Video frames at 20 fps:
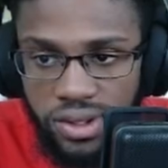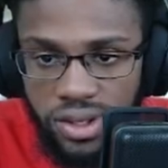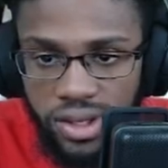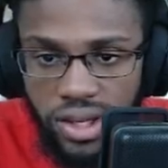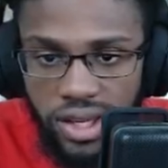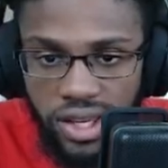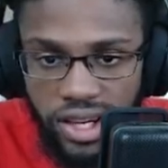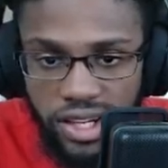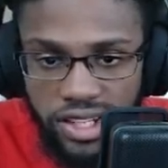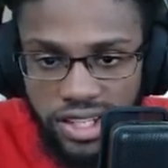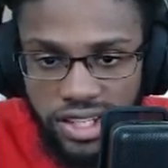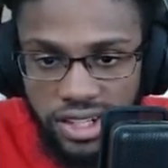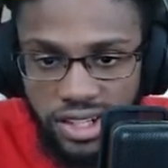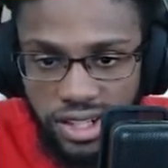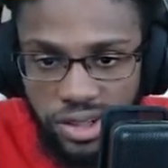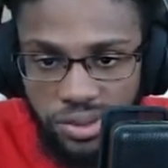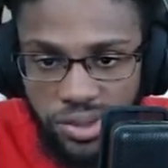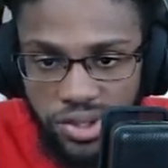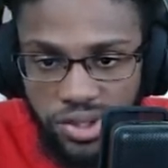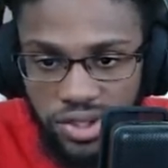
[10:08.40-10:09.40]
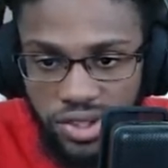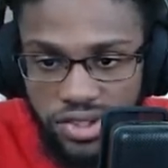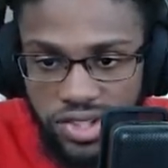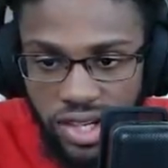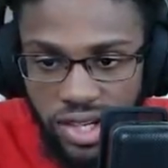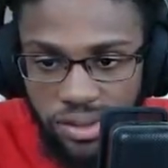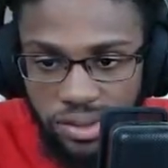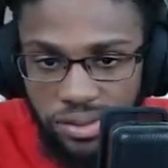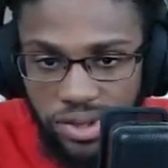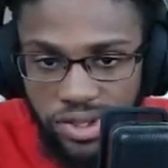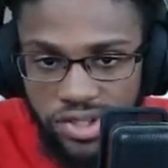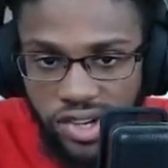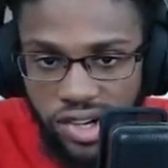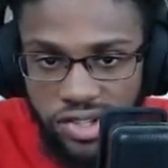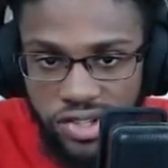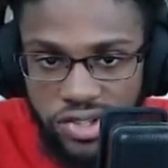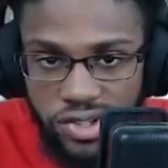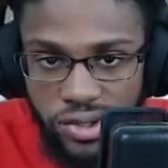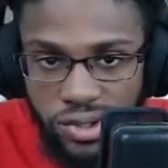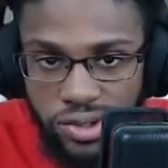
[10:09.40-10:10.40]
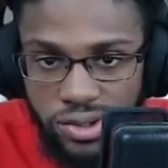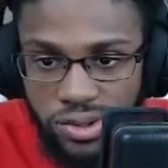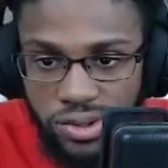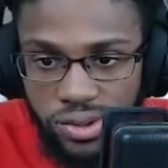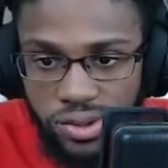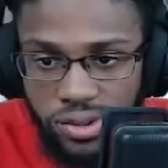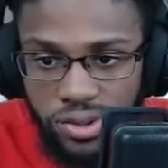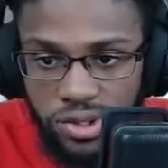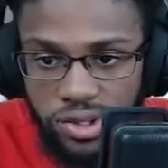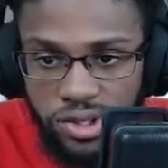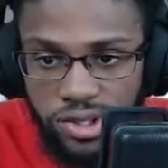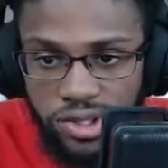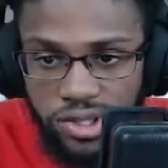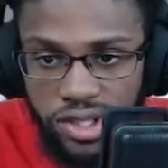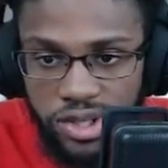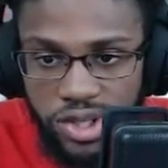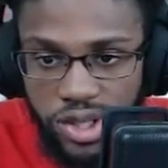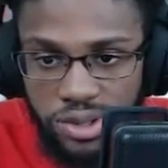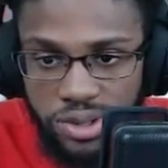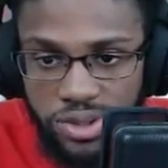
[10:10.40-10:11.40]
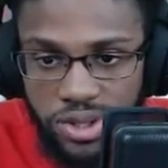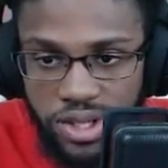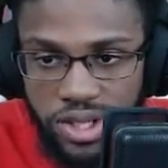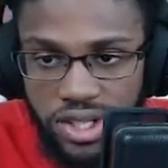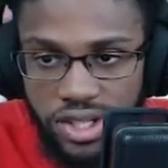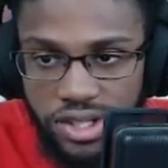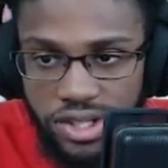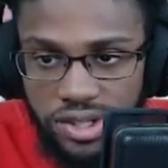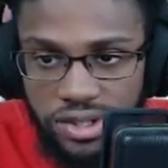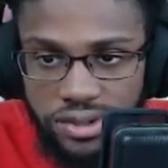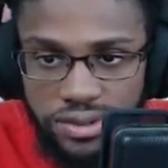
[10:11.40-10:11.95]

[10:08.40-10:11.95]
and I didn't get one this time. There's also a cooler that drops right here.